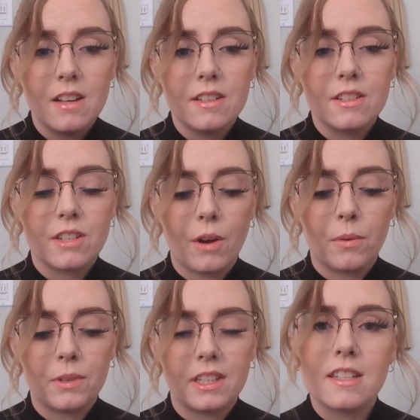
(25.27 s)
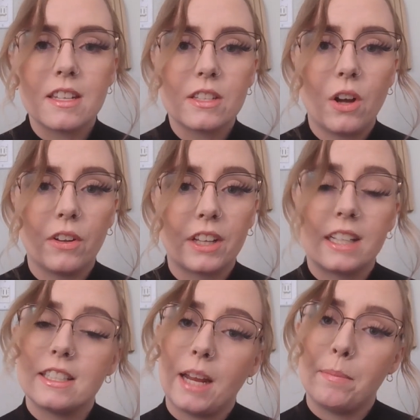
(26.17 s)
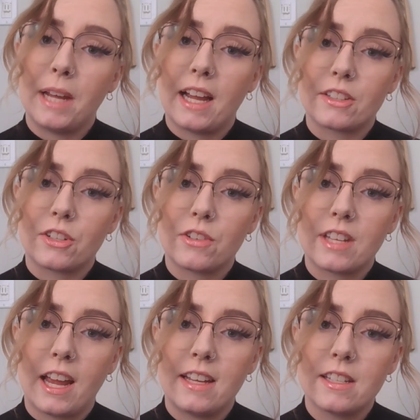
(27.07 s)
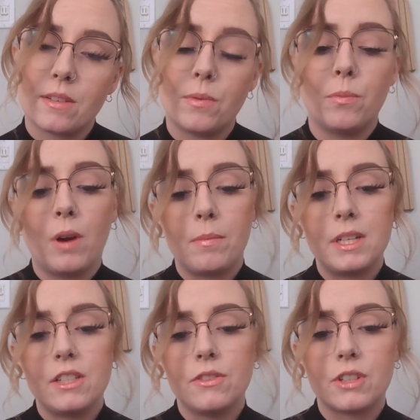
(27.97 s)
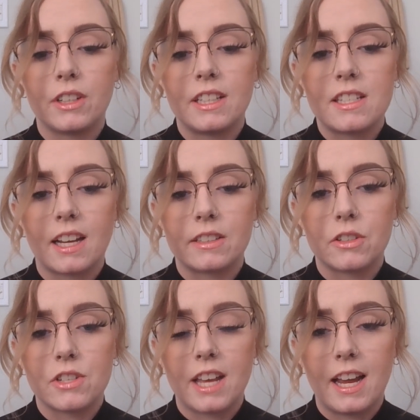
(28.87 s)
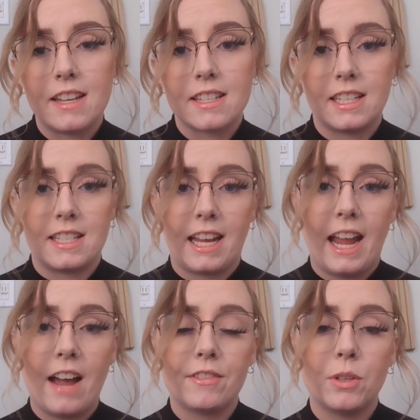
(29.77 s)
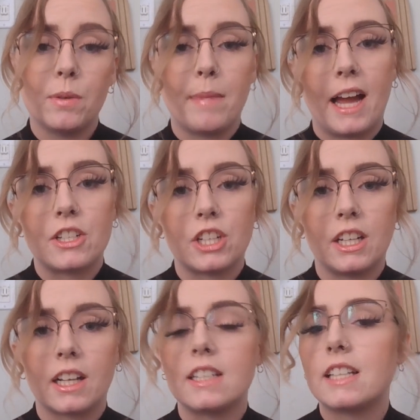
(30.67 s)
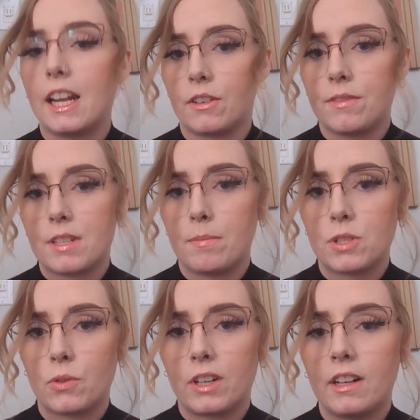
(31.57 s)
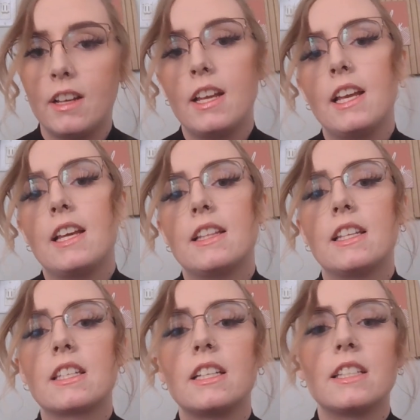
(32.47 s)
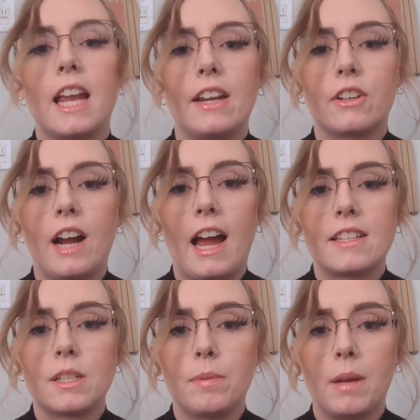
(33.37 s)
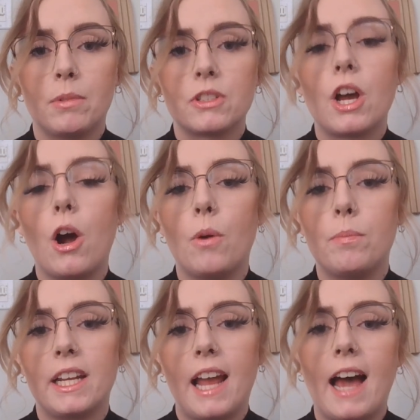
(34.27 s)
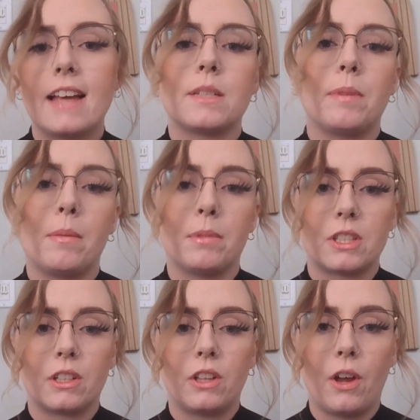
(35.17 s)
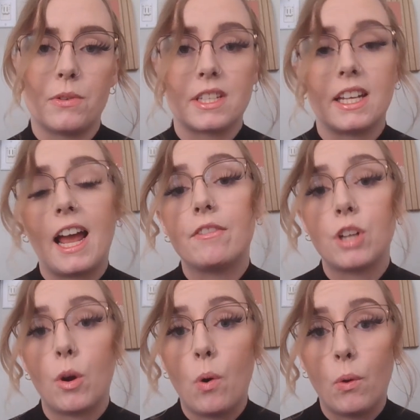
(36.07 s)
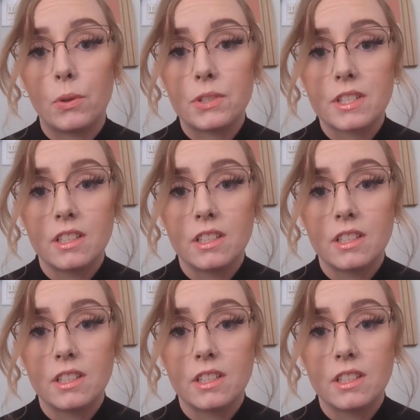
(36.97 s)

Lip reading: So this is called a containment exercise. What we do during this exercise is I have you imagine a container of some sort. This container has to be able to open, has to be able to close, and have no holes.